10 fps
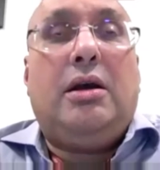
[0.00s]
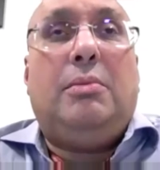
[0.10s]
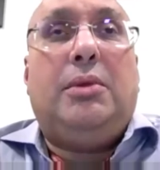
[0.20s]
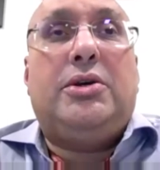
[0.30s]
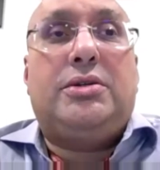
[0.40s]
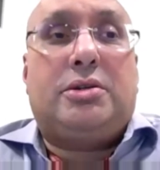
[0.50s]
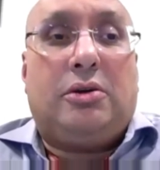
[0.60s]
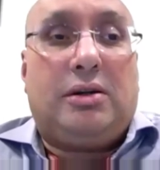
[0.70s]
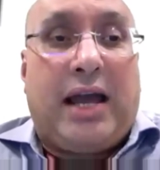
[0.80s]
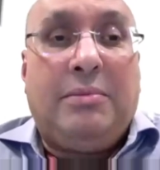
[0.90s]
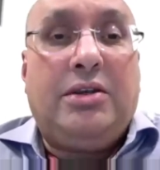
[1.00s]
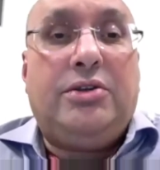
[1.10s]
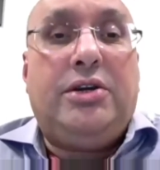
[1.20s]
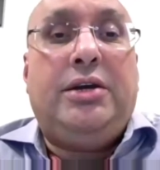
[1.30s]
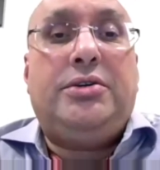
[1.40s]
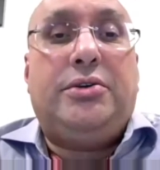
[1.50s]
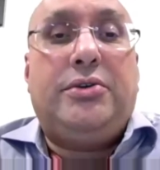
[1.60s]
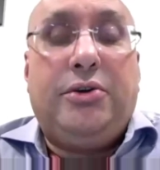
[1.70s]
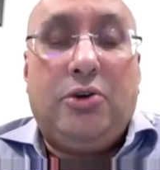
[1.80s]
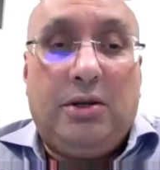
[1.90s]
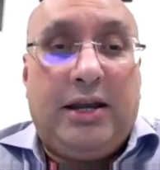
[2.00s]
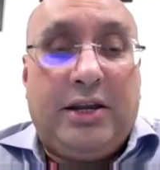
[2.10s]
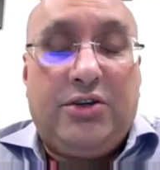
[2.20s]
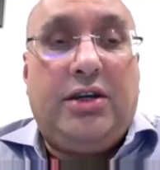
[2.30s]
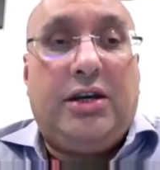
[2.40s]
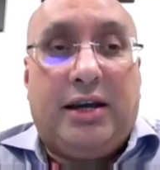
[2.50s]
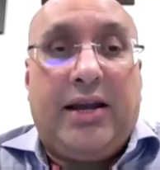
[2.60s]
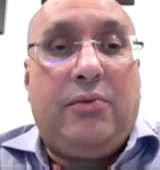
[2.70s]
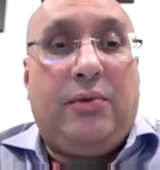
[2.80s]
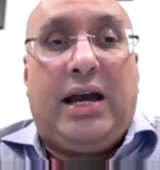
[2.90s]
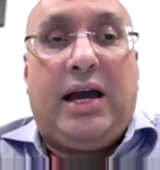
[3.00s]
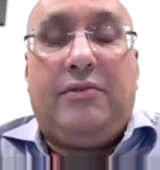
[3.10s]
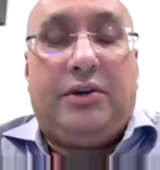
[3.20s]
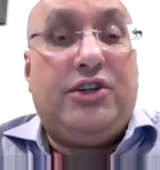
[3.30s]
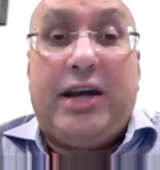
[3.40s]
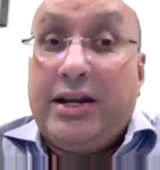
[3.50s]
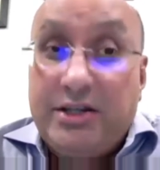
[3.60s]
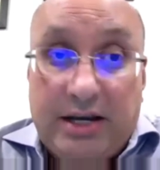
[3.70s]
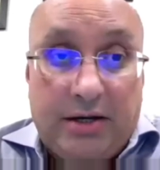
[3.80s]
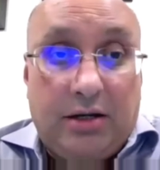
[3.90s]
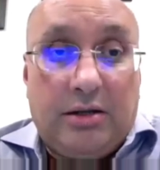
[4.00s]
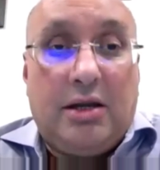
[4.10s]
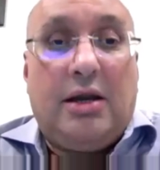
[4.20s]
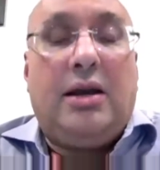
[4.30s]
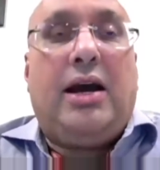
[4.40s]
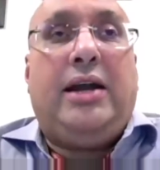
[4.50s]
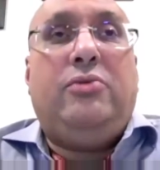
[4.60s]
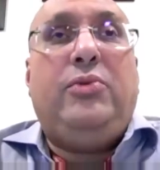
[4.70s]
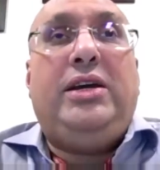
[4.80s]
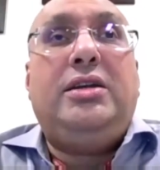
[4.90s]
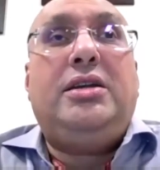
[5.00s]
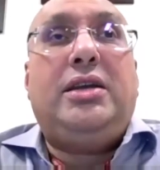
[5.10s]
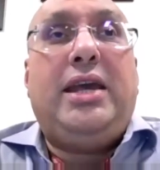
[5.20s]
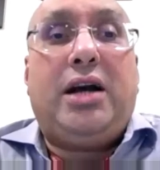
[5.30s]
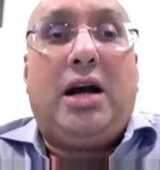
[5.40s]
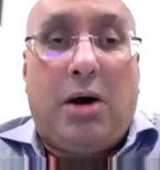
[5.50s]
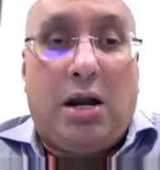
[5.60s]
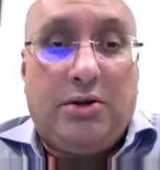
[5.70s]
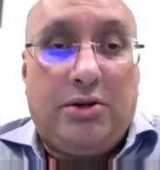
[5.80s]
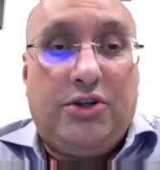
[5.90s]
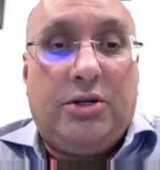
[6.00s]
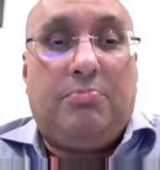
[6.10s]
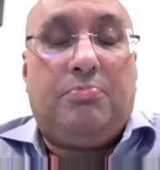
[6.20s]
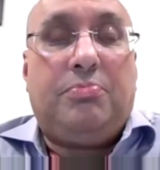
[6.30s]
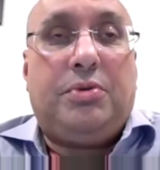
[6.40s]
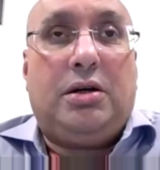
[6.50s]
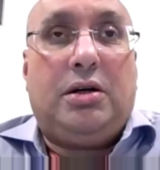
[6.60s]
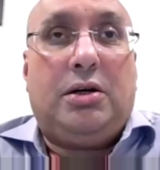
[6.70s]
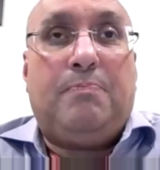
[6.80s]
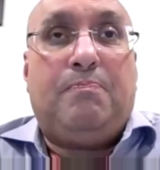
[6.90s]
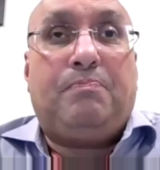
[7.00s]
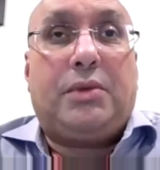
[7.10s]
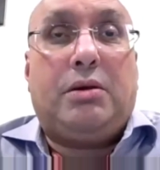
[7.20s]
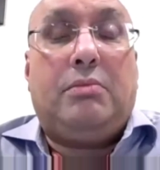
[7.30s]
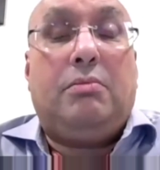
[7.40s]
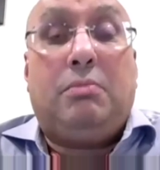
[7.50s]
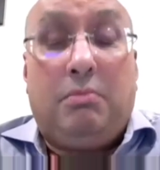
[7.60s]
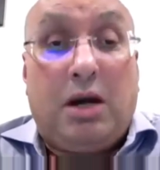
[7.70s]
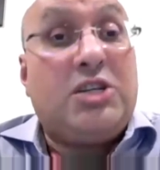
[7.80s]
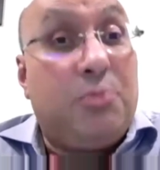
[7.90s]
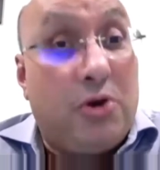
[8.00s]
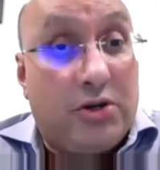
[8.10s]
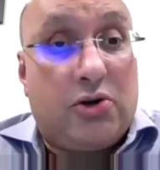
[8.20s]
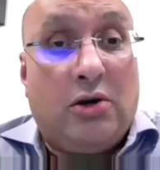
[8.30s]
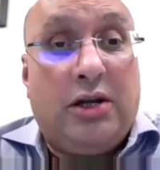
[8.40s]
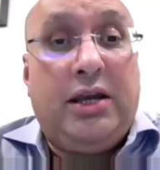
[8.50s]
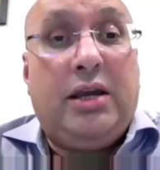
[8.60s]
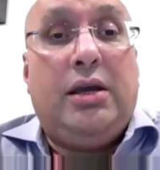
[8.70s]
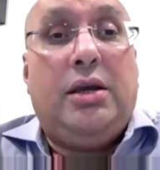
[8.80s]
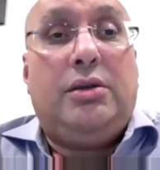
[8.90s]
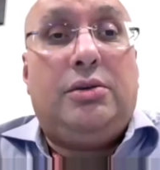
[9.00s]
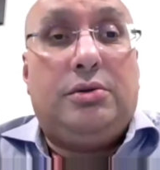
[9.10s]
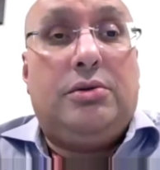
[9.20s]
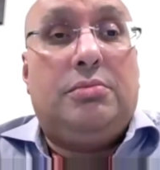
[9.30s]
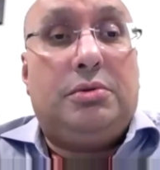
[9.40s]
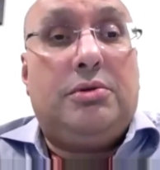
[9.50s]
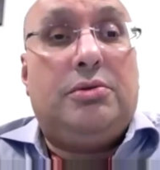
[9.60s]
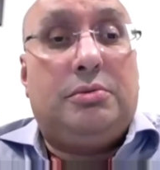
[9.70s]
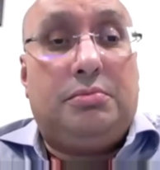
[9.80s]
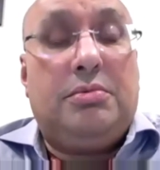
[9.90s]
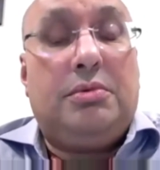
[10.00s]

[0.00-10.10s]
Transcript: because on climate change and renewable energy, again, we have a shared agenda, and we can take our partnership much more strongly to